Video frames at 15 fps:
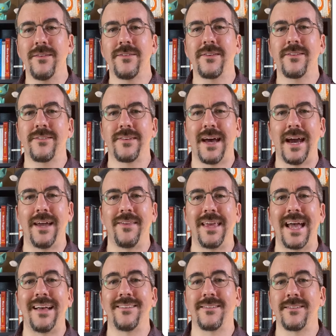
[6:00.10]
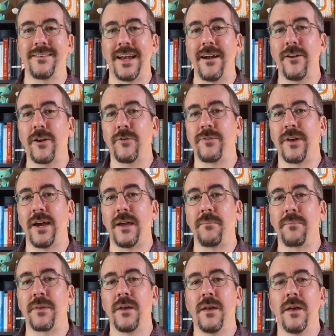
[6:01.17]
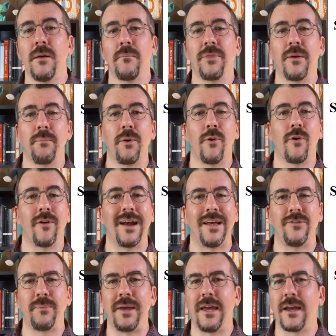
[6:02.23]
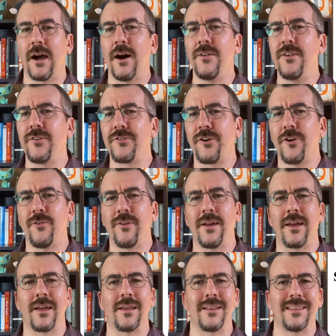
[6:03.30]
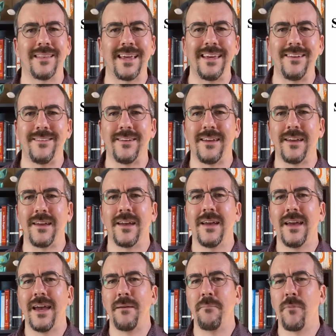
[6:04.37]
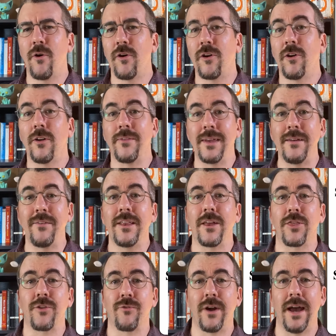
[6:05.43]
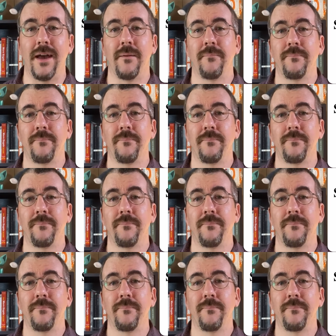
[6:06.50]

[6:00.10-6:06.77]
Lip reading: society has stereotyped the poor as being undeserving, lazy, immoral, and even a threat.